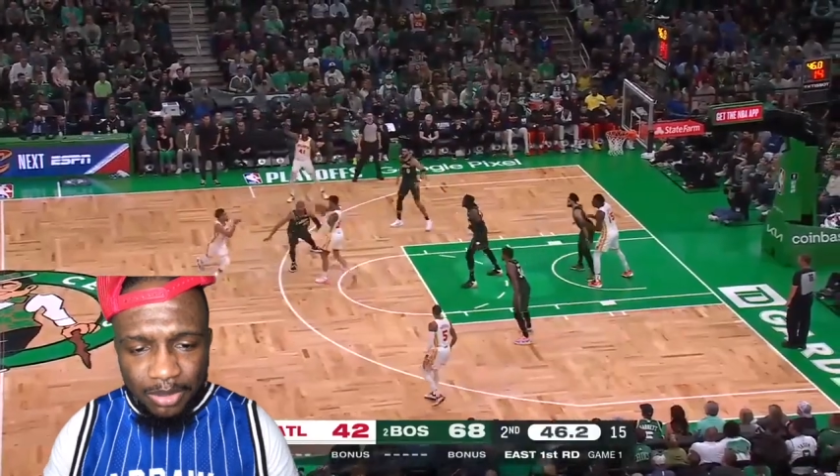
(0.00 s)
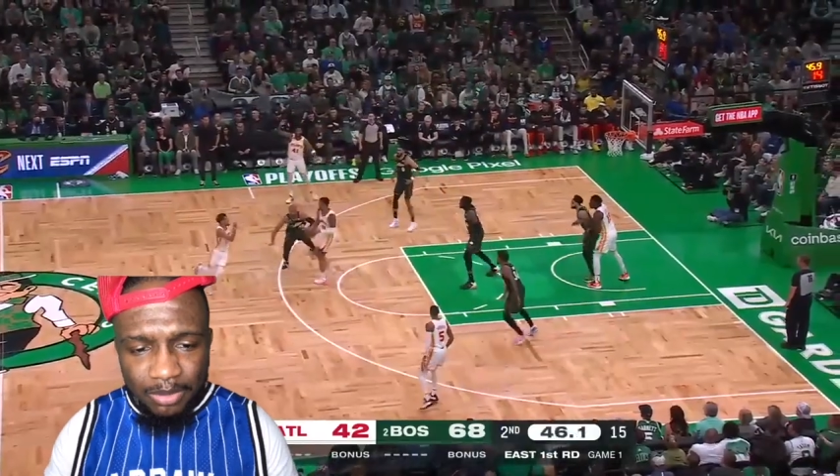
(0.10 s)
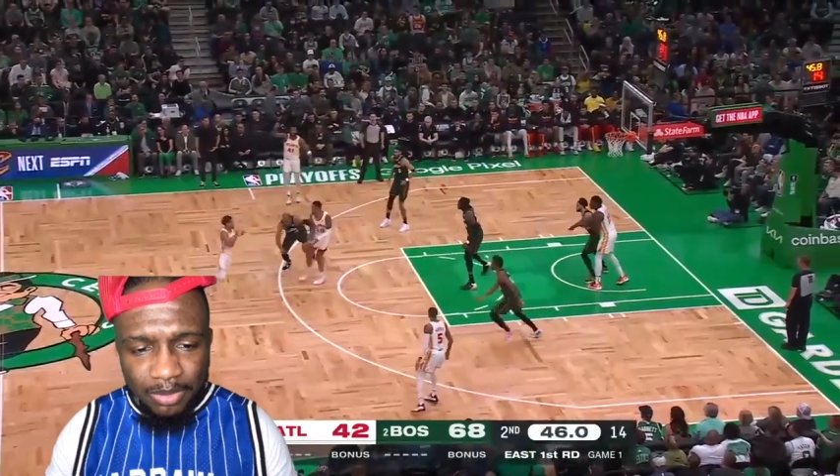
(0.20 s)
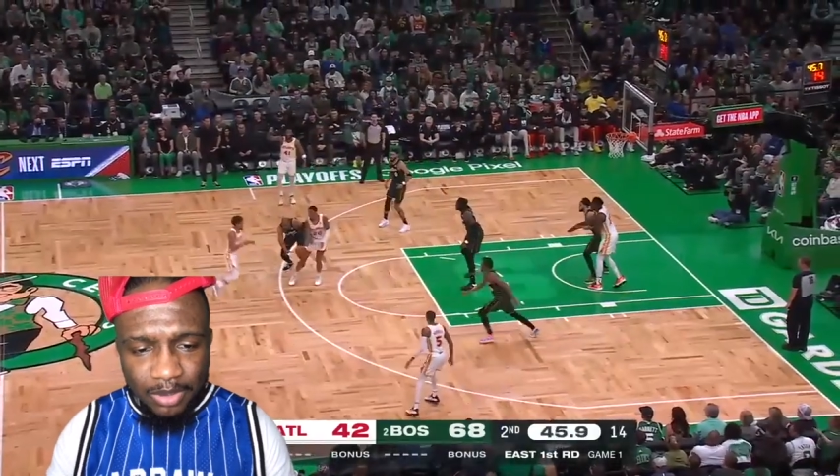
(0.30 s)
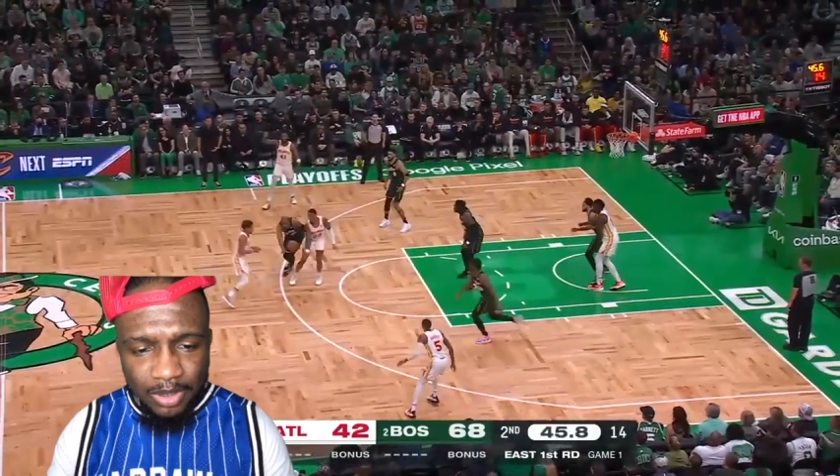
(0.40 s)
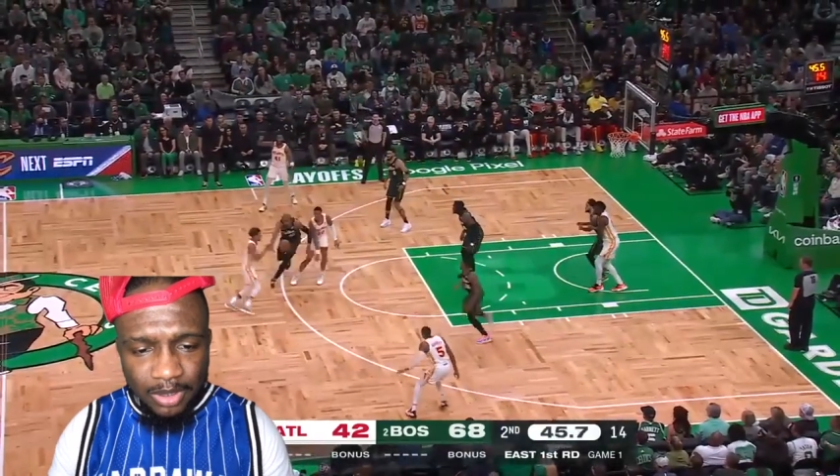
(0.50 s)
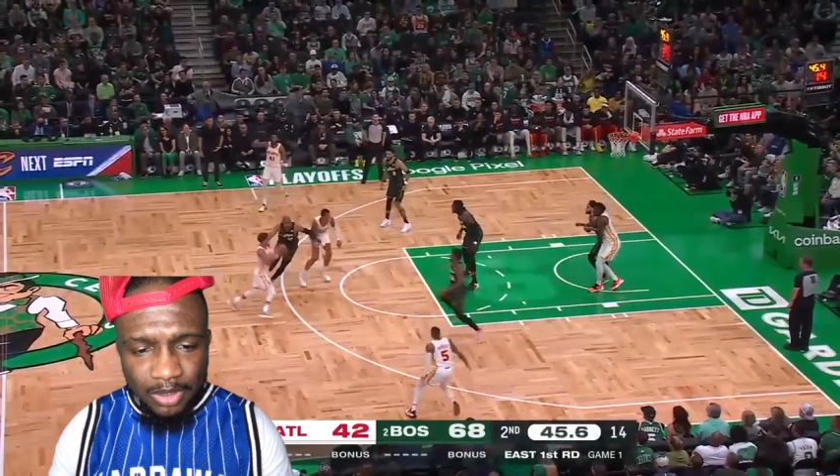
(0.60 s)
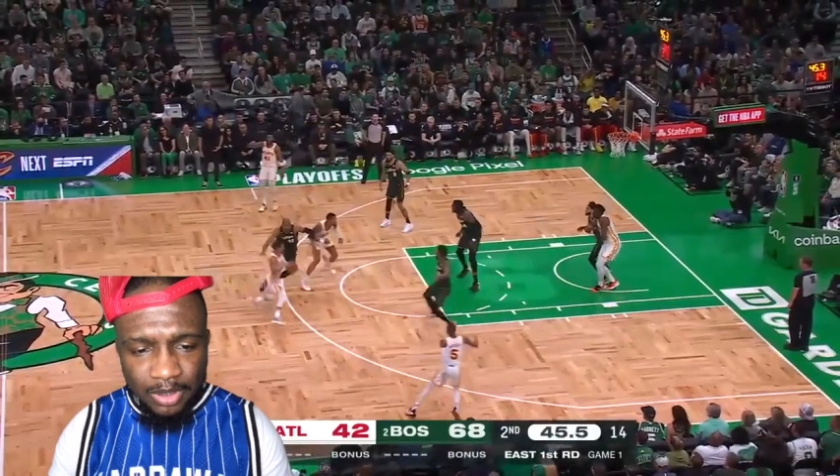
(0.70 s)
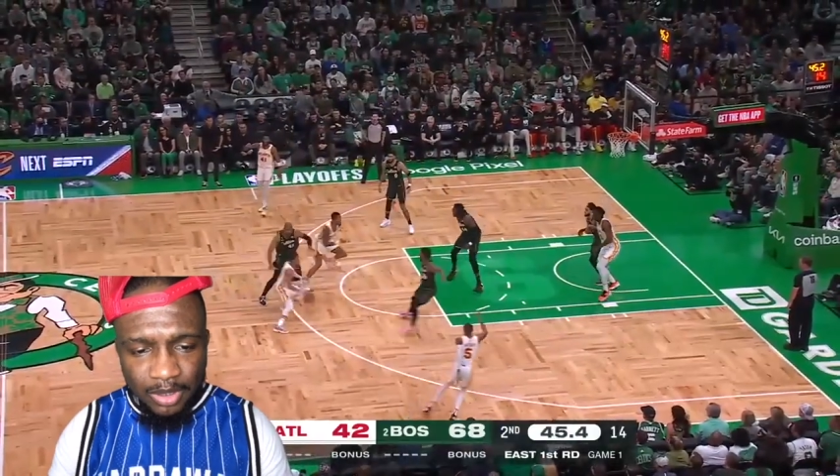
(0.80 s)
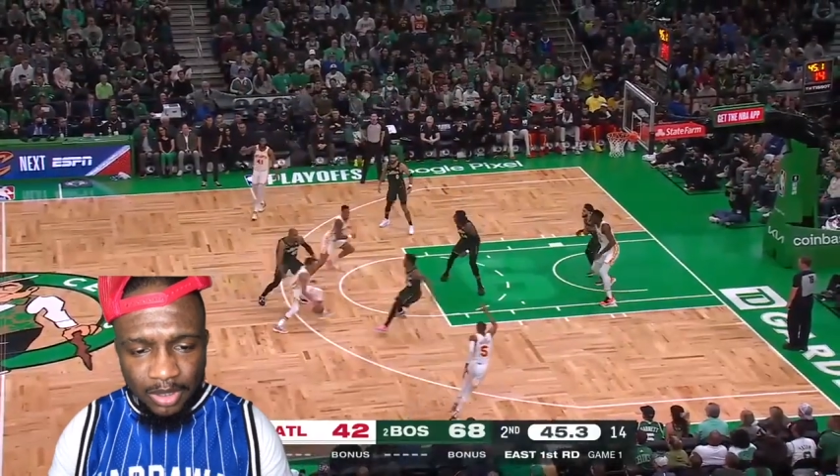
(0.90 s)
do.
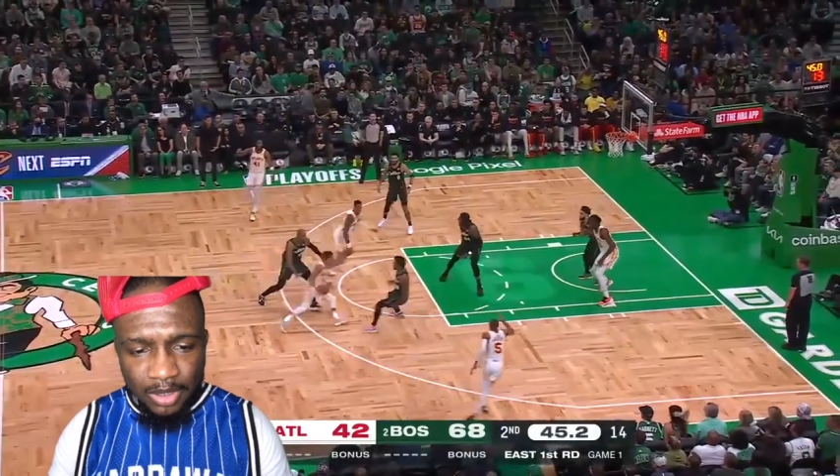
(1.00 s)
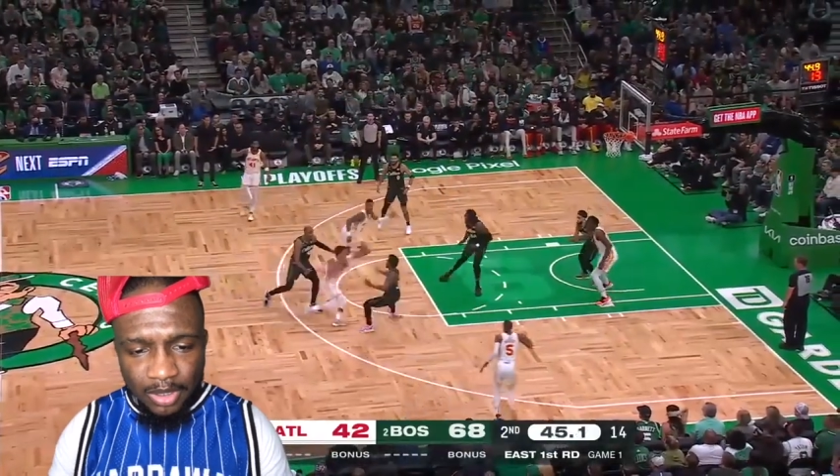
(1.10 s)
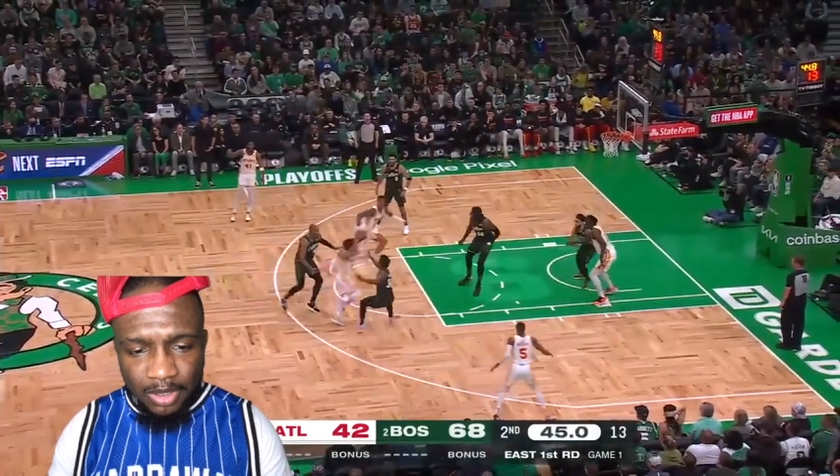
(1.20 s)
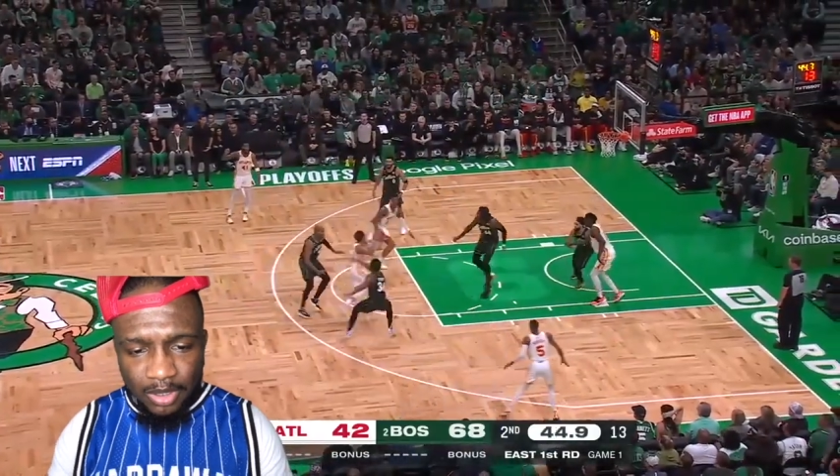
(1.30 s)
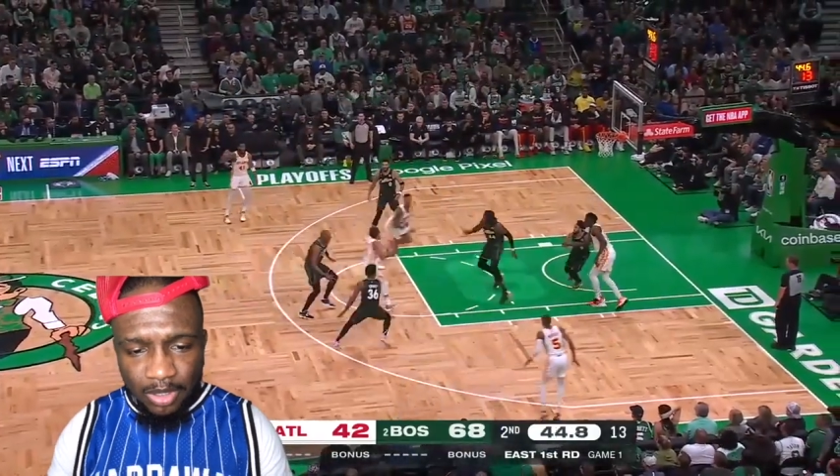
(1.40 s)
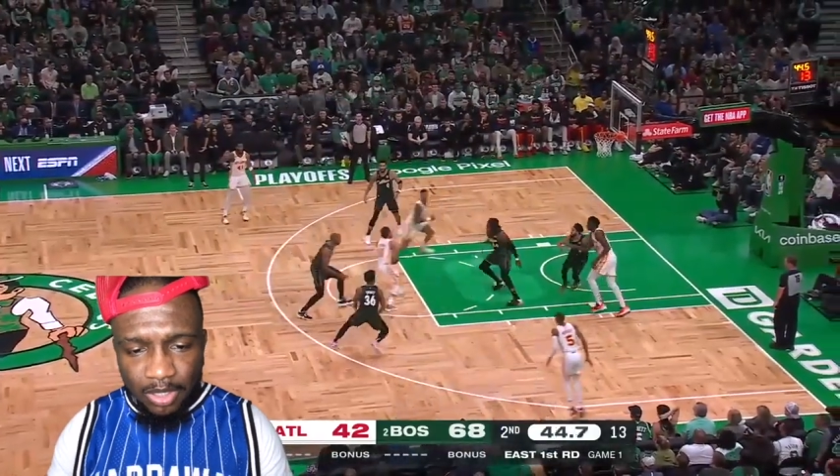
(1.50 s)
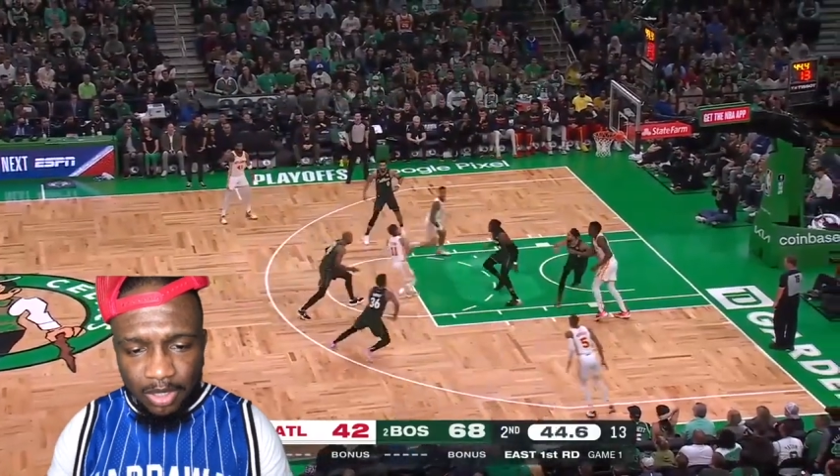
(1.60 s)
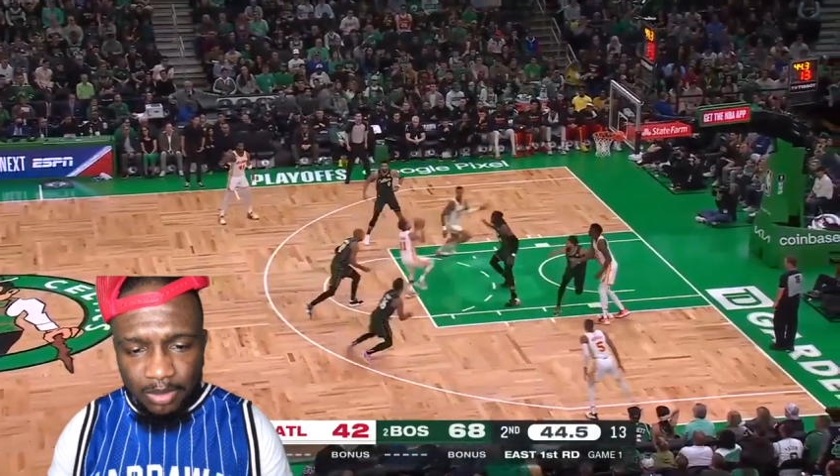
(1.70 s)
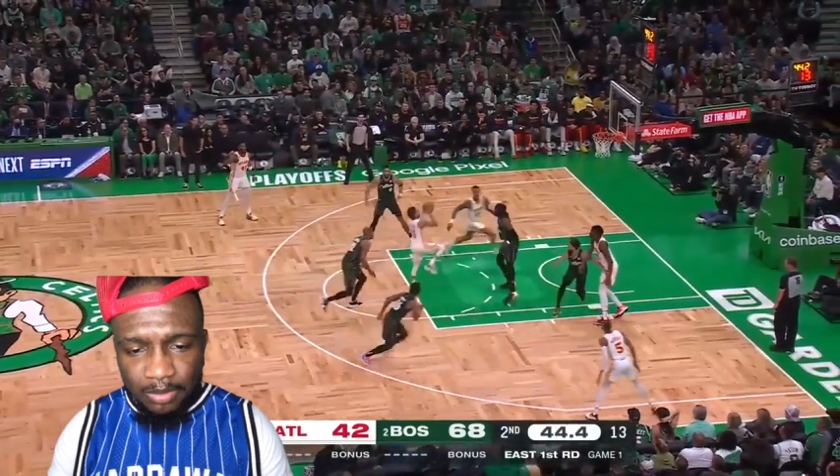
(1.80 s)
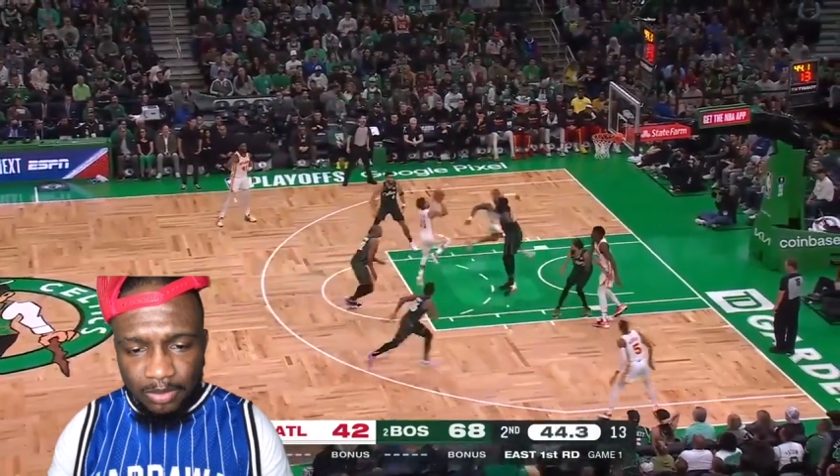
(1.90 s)

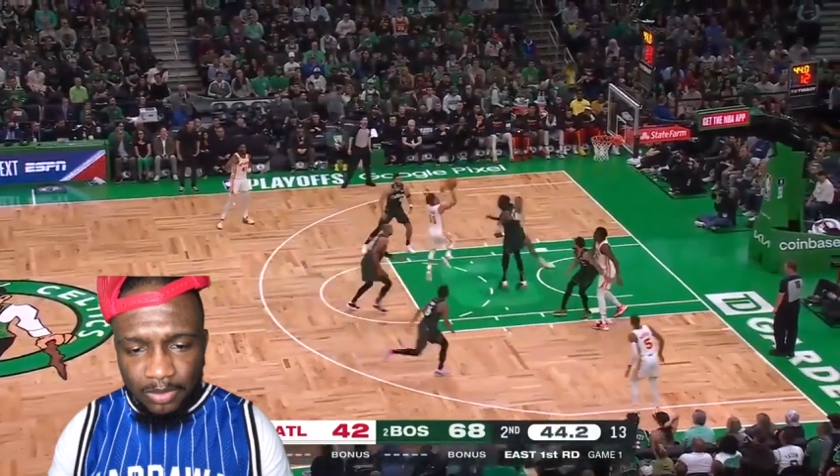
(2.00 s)
Hello.